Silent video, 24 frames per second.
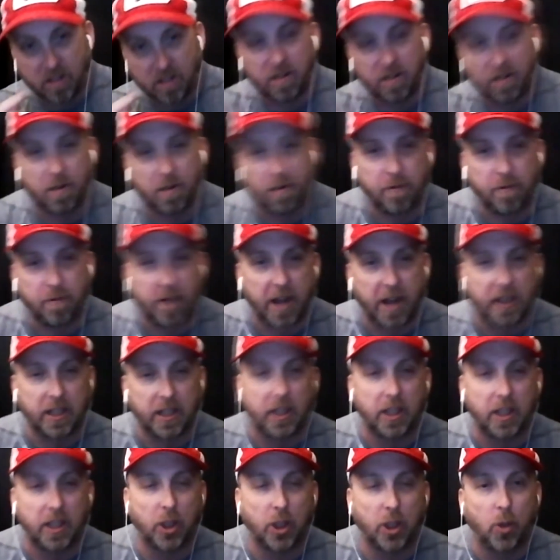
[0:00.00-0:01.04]

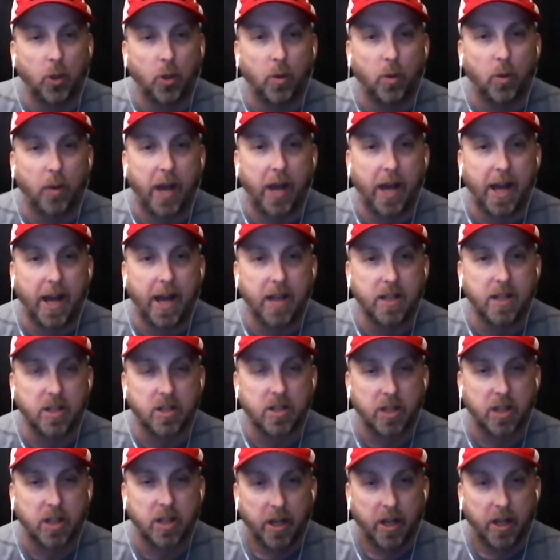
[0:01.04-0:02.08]
affecting you as
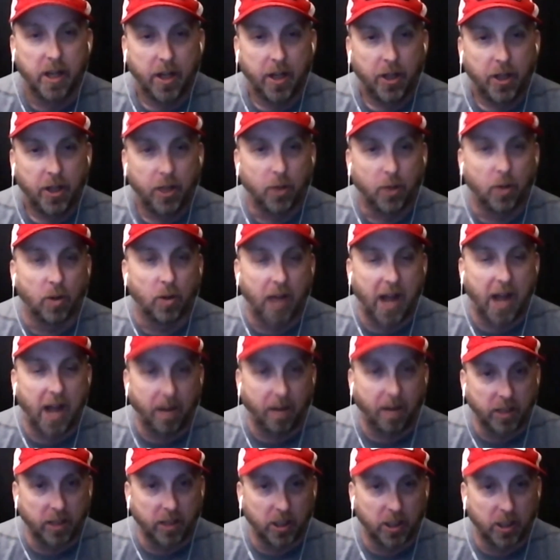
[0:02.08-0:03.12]
your
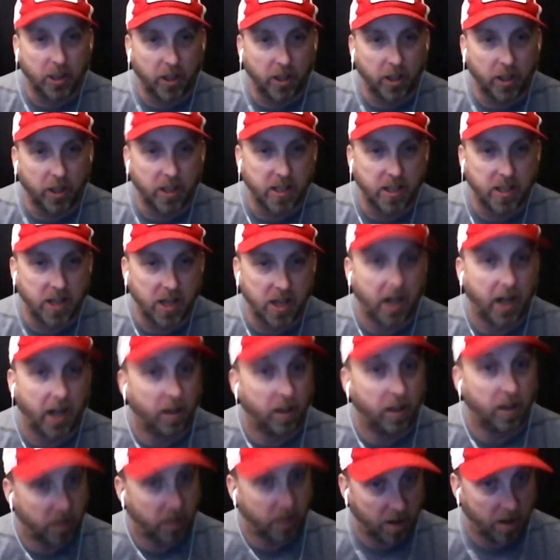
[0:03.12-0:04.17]
livelihood as
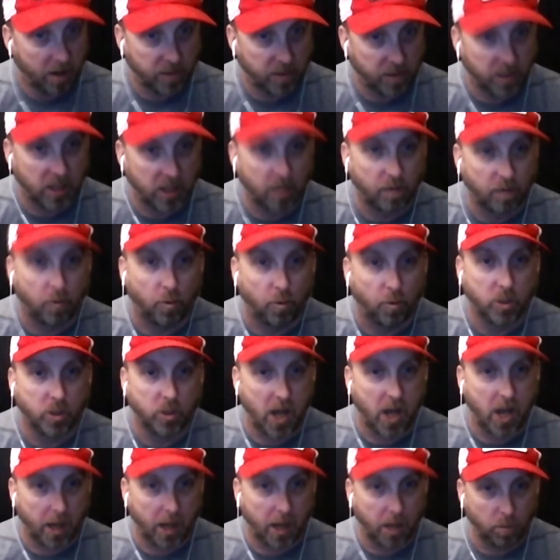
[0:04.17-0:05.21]
obviously as a
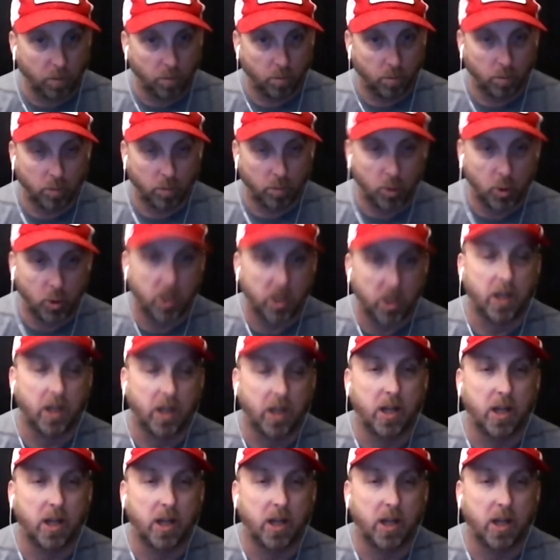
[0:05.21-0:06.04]
full-time music